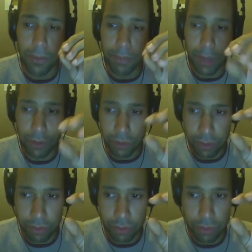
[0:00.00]
parts
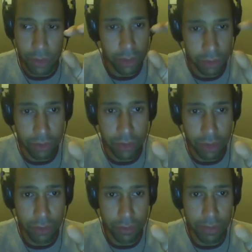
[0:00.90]
of the tree are not
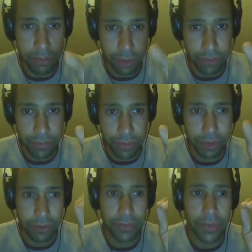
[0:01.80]
going to be
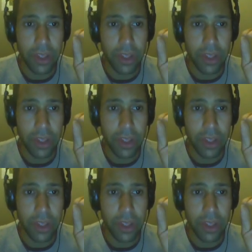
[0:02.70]
modified.